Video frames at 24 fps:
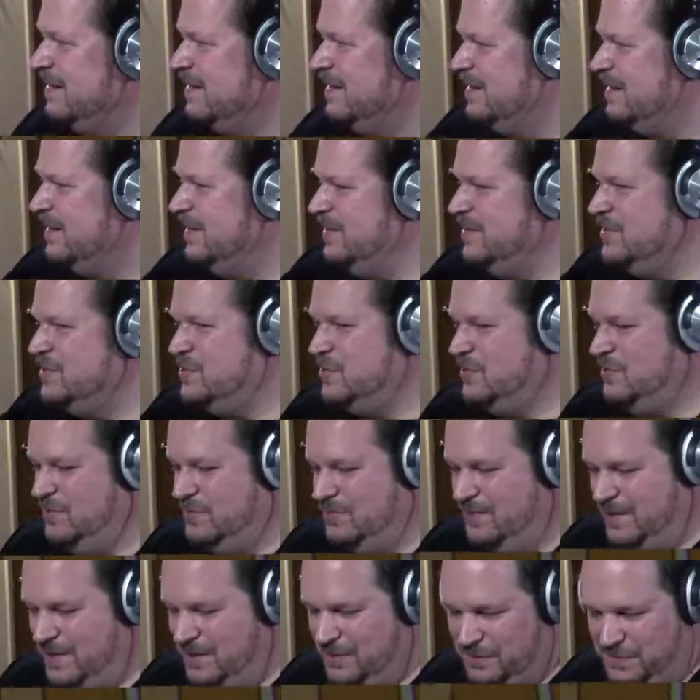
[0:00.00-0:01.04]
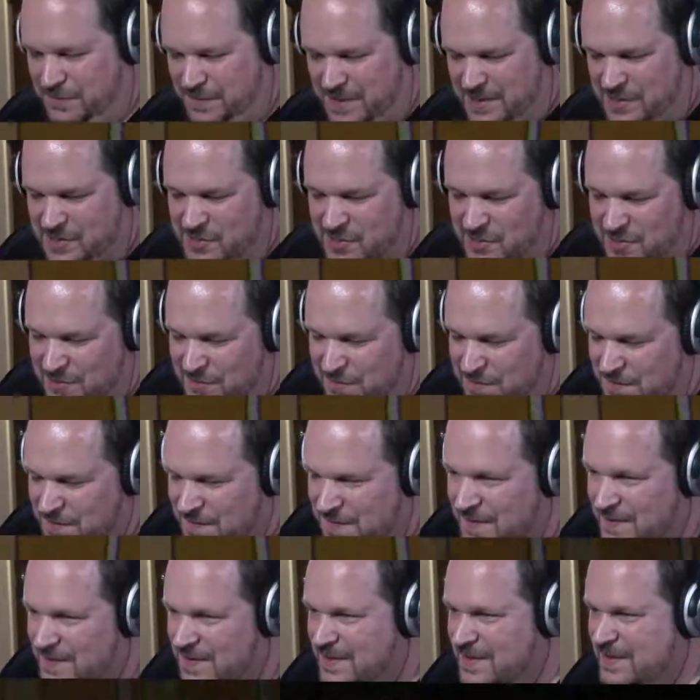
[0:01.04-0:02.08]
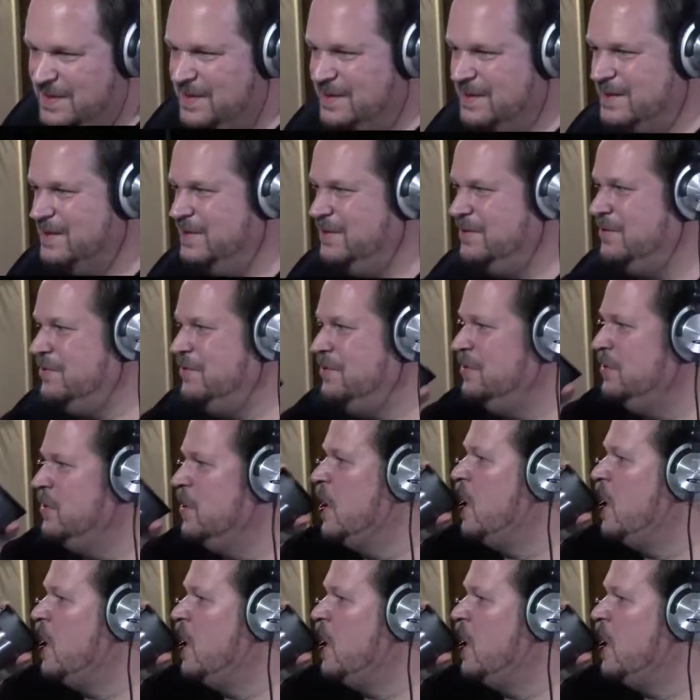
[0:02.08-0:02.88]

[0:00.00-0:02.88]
I didn't turn around fast enough. Ugh.